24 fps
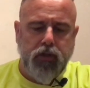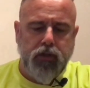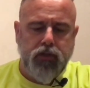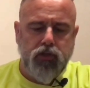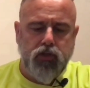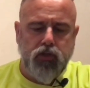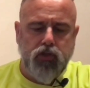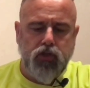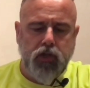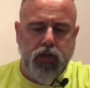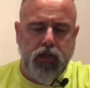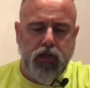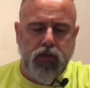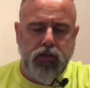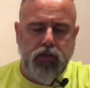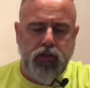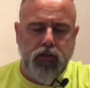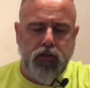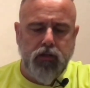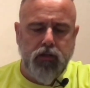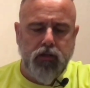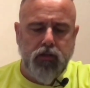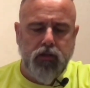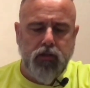your chain,
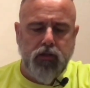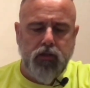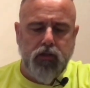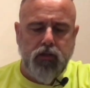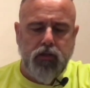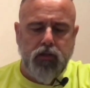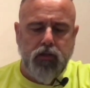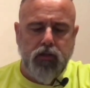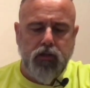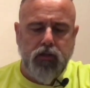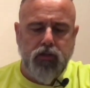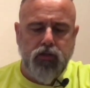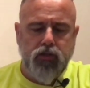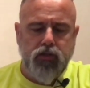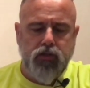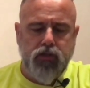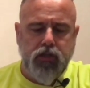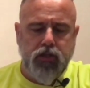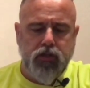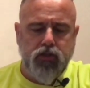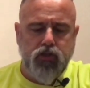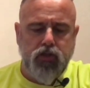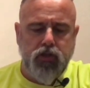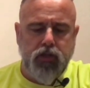and just
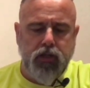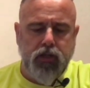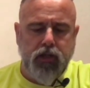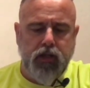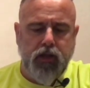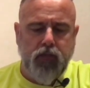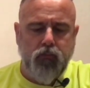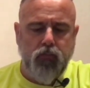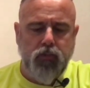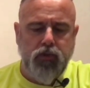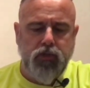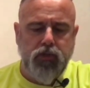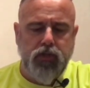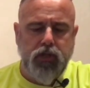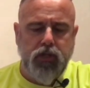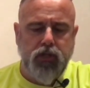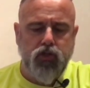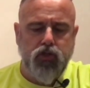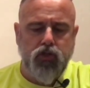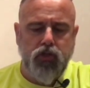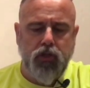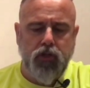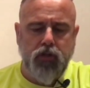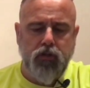tension it again with your
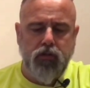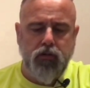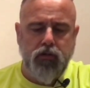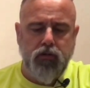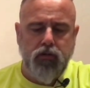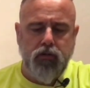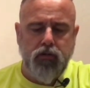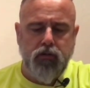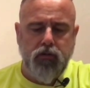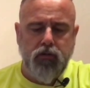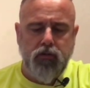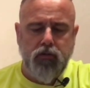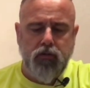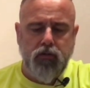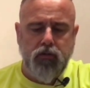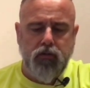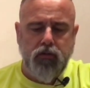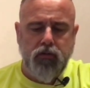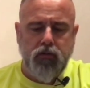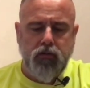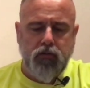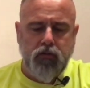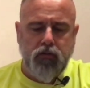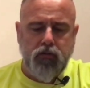tensioner.
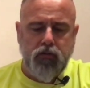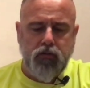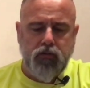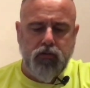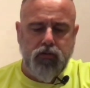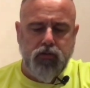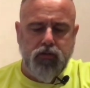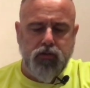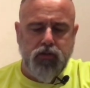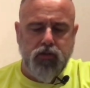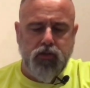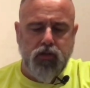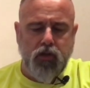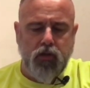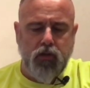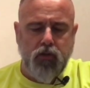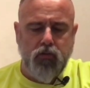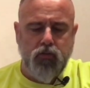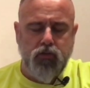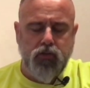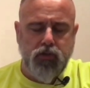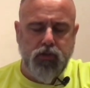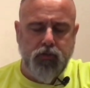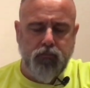So
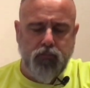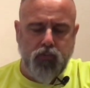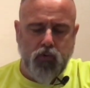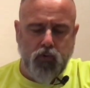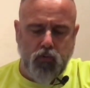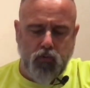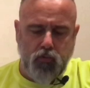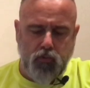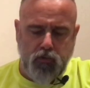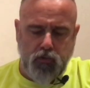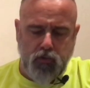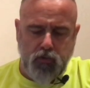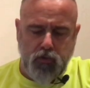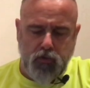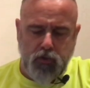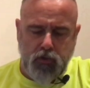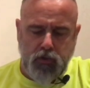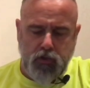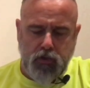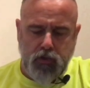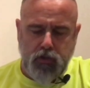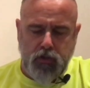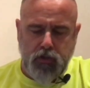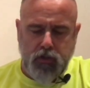simple,
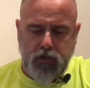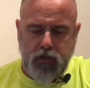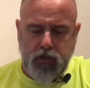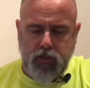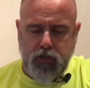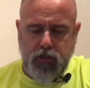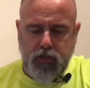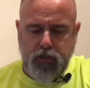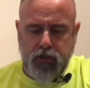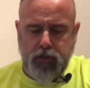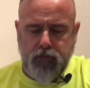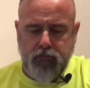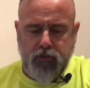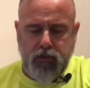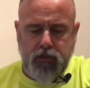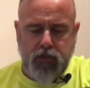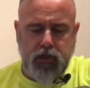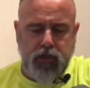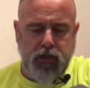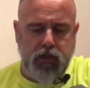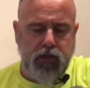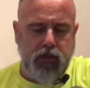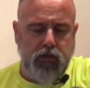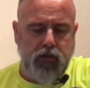even an
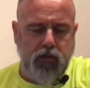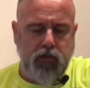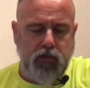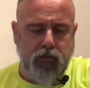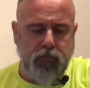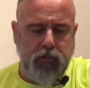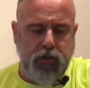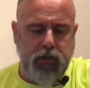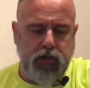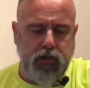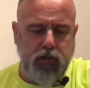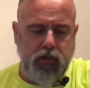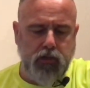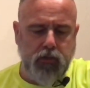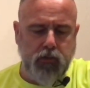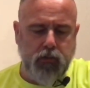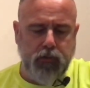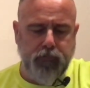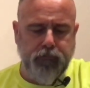idiot like me can do it.